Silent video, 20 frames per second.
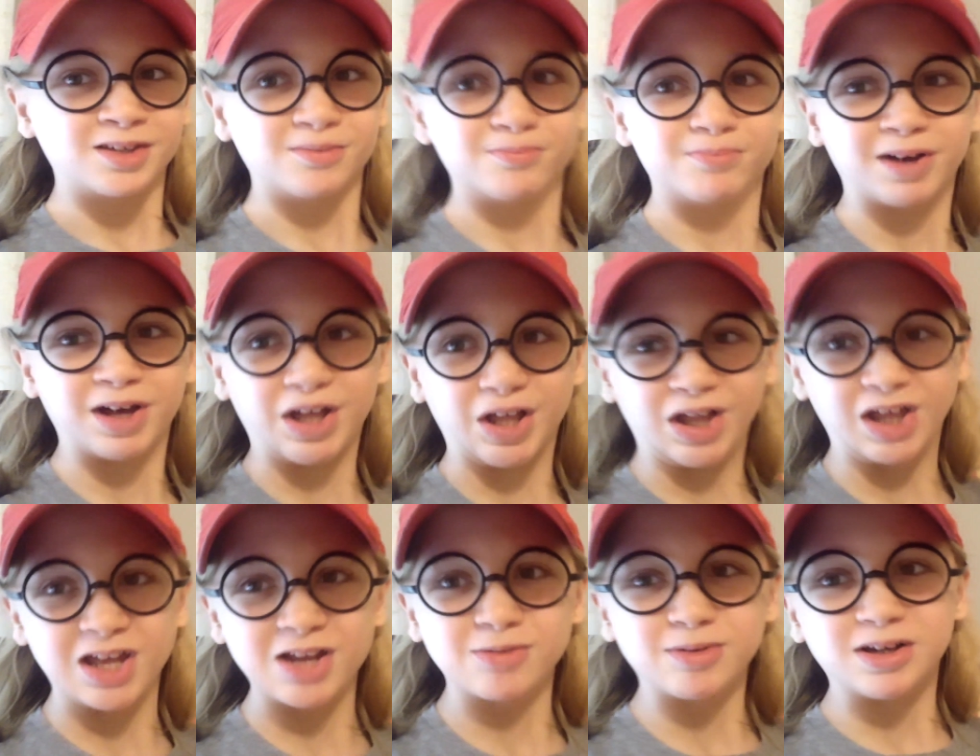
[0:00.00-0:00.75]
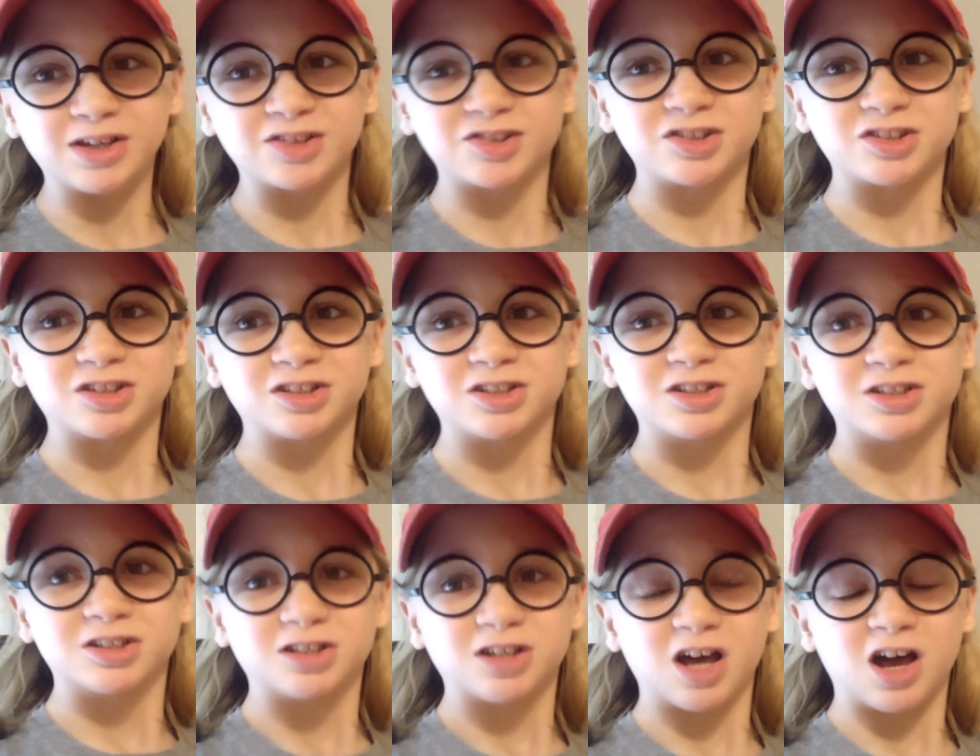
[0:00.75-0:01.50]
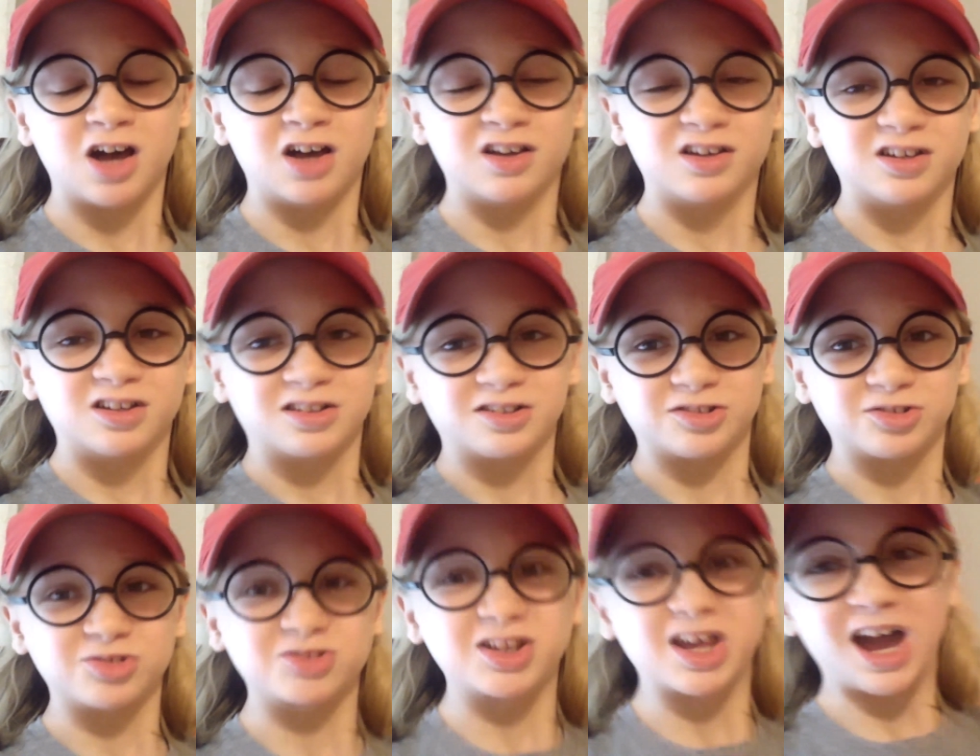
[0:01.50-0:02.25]
But anyways,
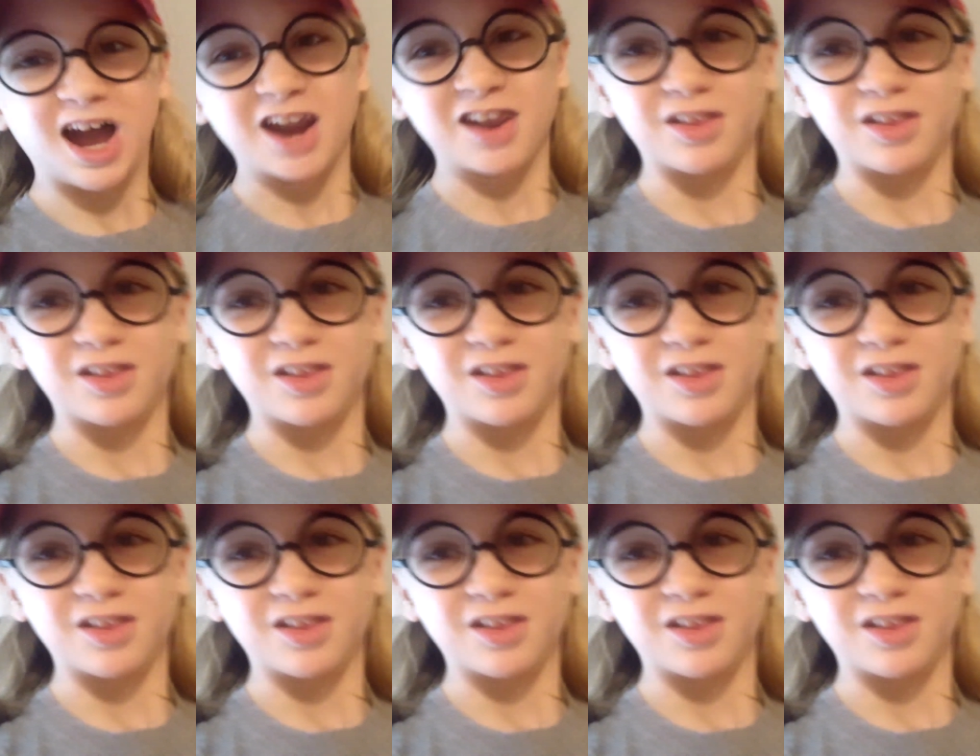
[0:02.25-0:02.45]
let's go say hi to